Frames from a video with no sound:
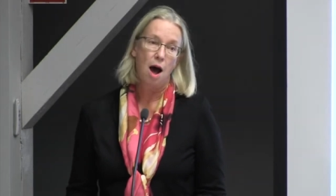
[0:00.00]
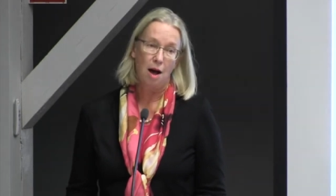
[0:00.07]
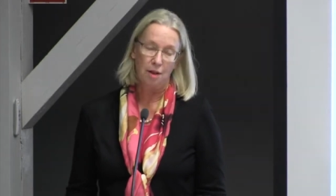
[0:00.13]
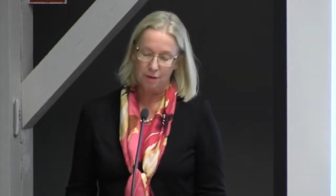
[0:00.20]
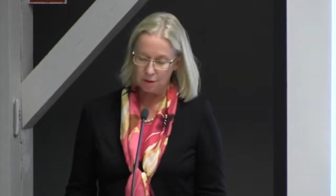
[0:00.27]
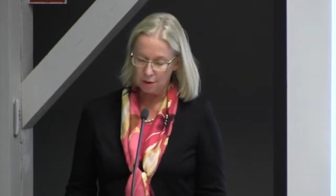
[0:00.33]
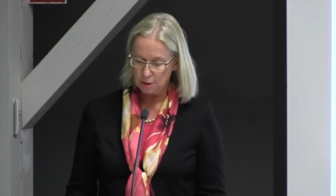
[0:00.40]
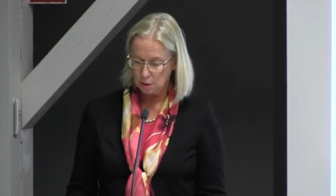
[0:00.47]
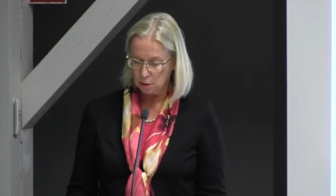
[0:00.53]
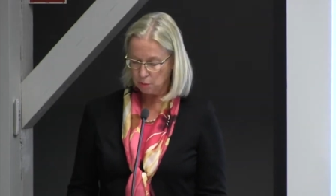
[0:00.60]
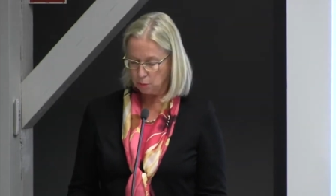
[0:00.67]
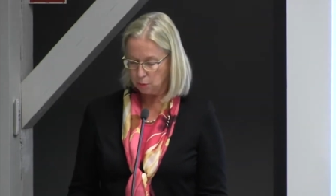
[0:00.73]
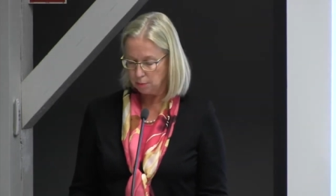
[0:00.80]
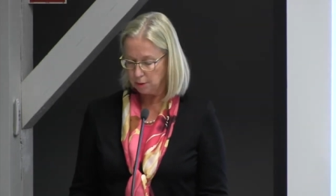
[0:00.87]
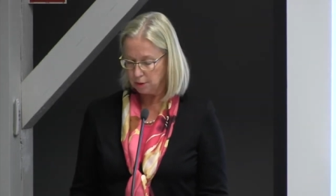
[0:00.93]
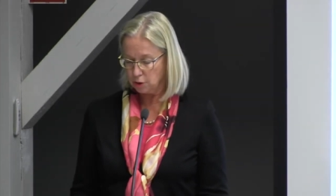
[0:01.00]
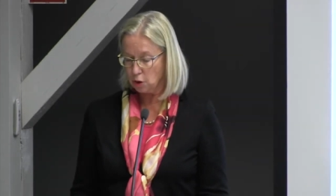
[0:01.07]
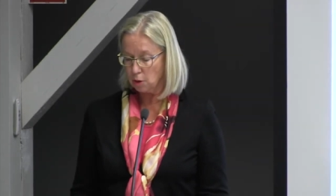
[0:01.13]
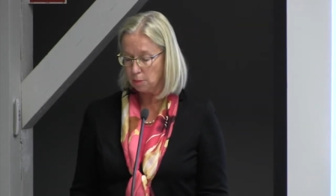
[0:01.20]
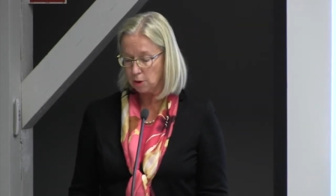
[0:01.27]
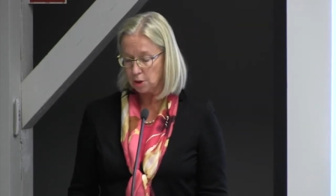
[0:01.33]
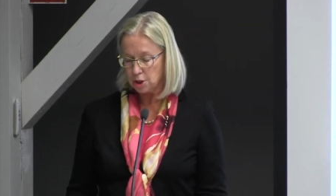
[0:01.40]
Others permit
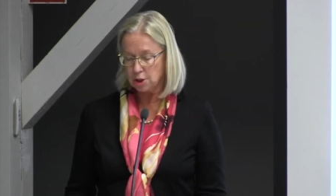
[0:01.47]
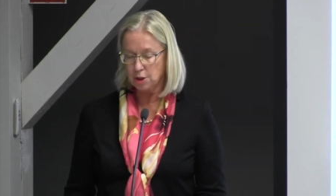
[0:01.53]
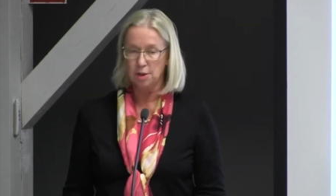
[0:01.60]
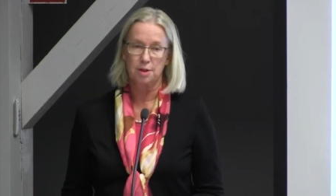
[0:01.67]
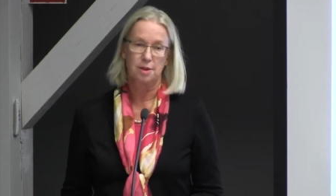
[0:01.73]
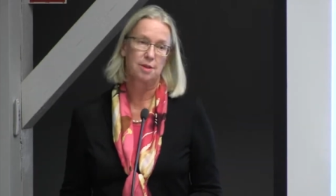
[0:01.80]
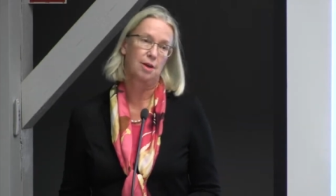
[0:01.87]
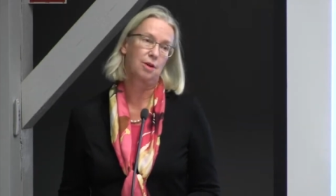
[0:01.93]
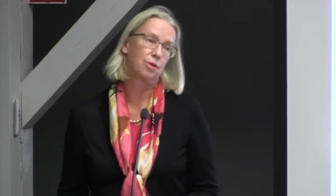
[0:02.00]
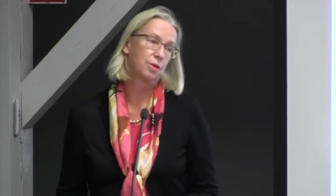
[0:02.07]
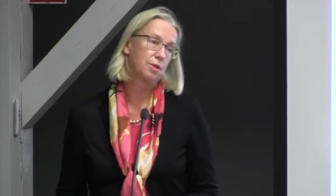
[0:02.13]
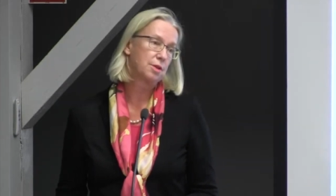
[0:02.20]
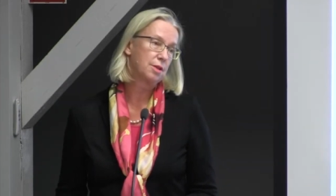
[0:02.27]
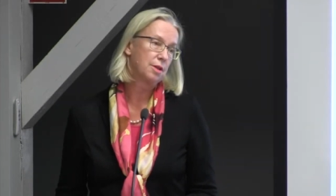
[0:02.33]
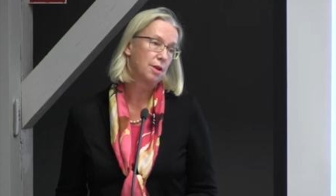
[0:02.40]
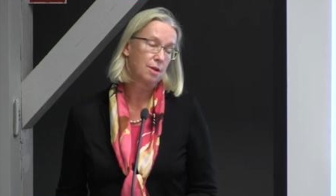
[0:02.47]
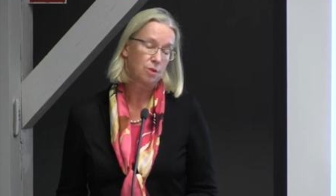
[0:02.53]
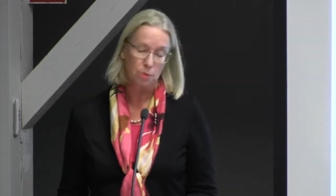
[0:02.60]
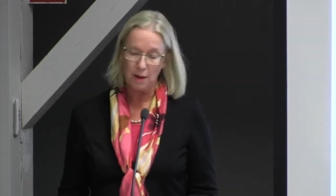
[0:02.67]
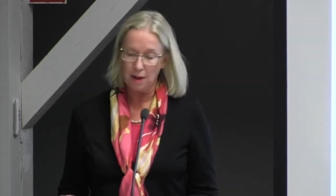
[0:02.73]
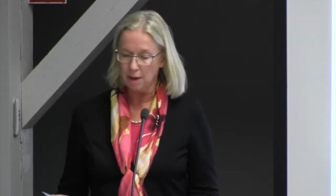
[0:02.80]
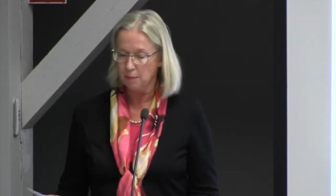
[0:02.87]
commercial surrogacy
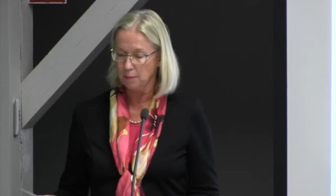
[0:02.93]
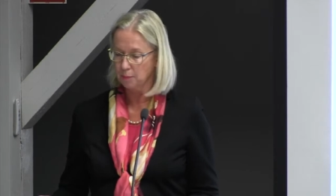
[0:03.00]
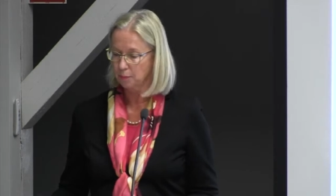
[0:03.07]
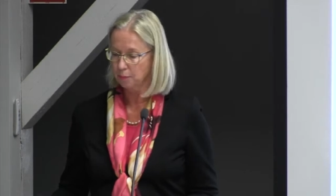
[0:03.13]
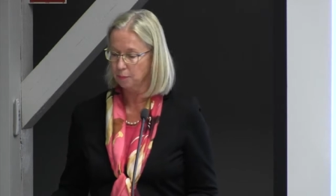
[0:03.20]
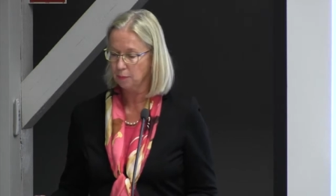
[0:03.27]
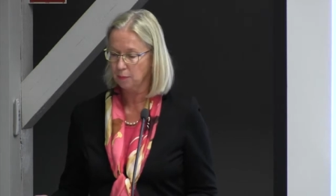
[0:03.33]
as well.